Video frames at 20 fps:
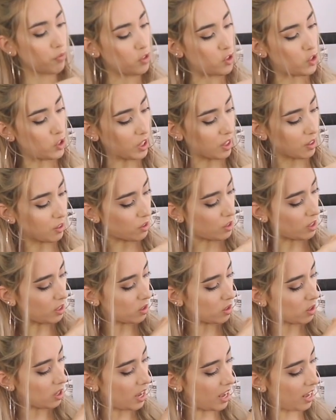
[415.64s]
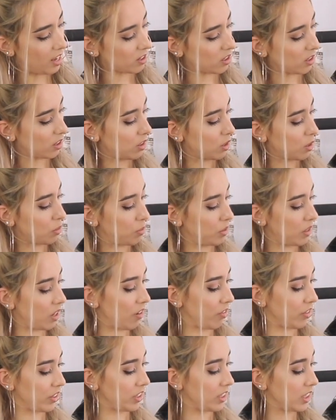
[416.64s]
jeans that has a little bit
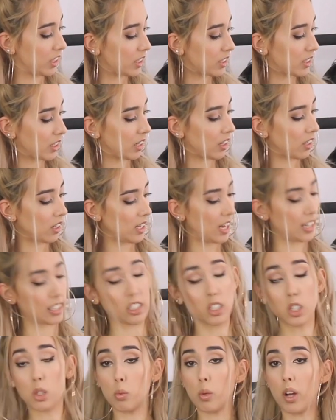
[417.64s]
of a detail like this